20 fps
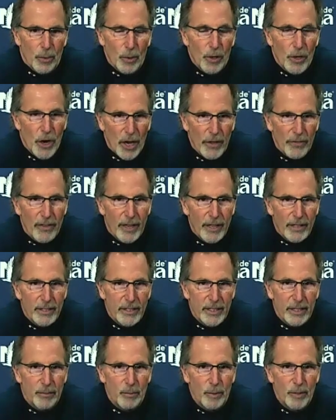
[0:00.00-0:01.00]
We're not that
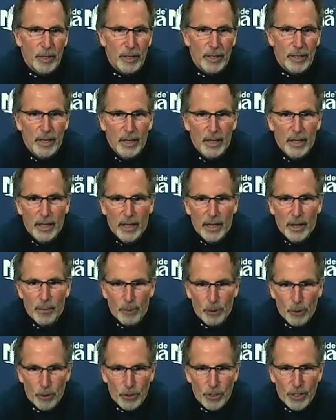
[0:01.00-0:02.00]
team. We
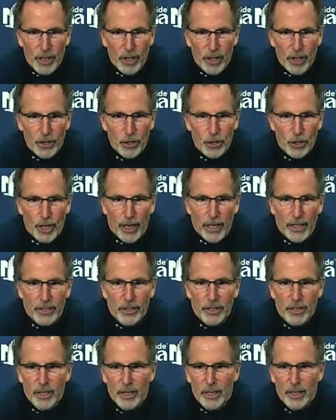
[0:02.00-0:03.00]
personnel has
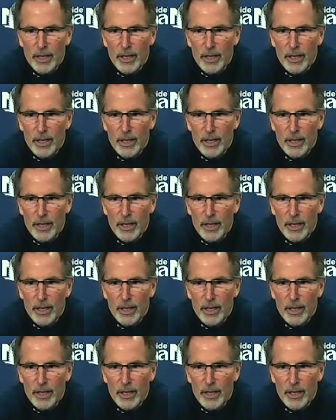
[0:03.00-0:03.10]
changed.